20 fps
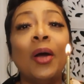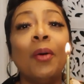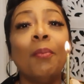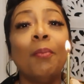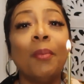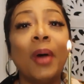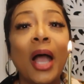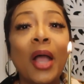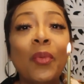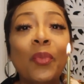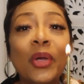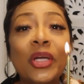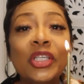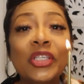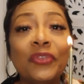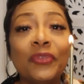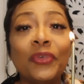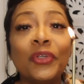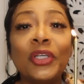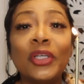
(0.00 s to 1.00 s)
my
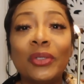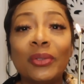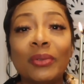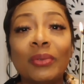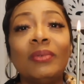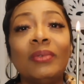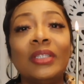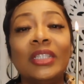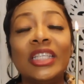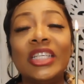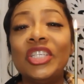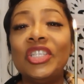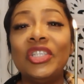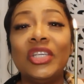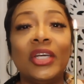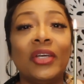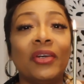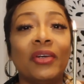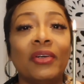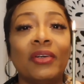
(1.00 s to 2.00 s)
wish for you this
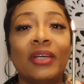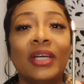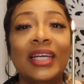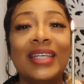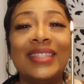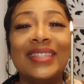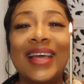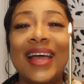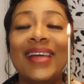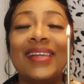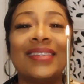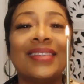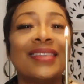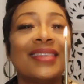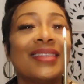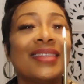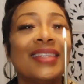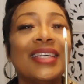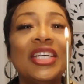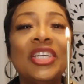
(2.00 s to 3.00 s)
year is that
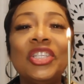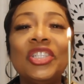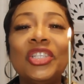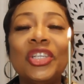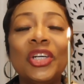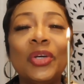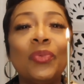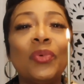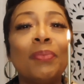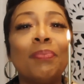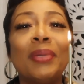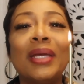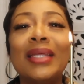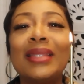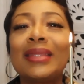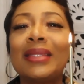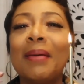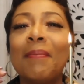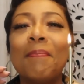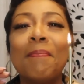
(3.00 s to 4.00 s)
this year will be
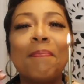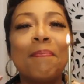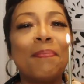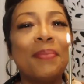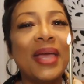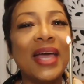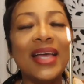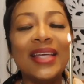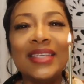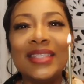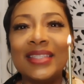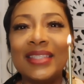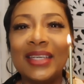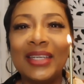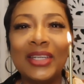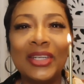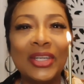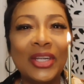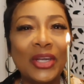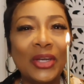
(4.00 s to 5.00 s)
the best
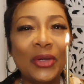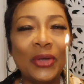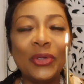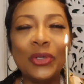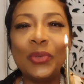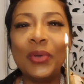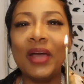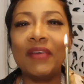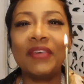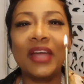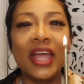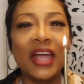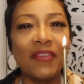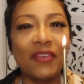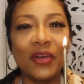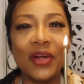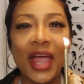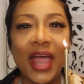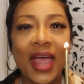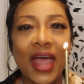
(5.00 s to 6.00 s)
year you have
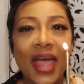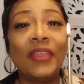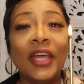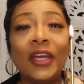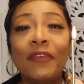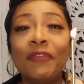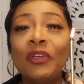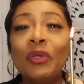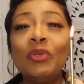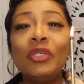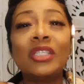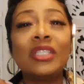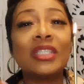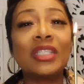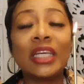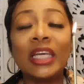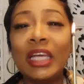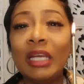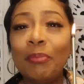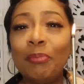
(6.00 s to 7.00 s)
ever had. That if you
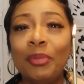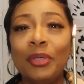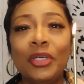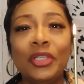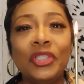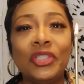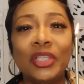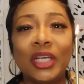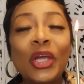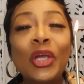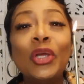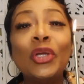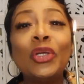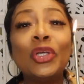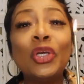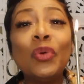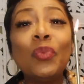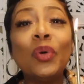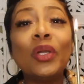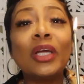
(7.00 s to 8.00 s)
just keep pushing,
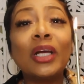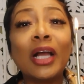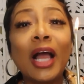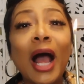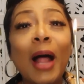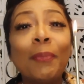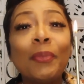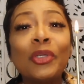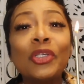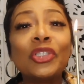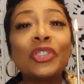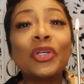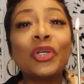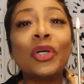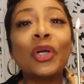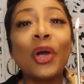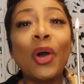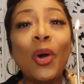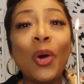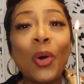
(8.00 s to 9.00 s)
you will accomplish your
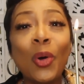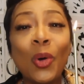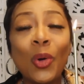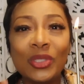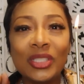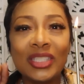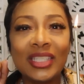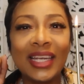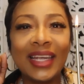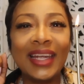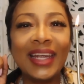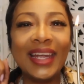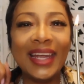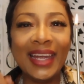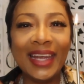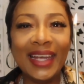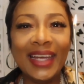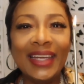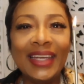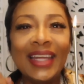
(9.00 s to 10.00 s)
goals
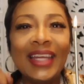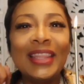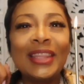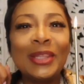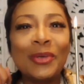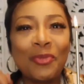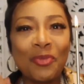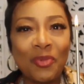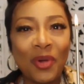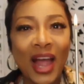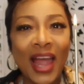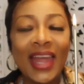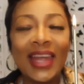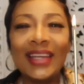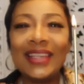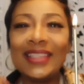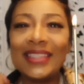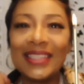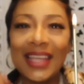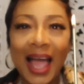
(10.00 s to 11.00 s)
in the
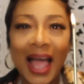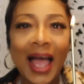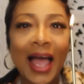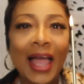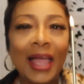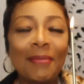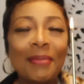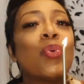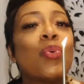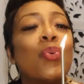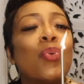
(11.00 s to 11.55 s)
right time.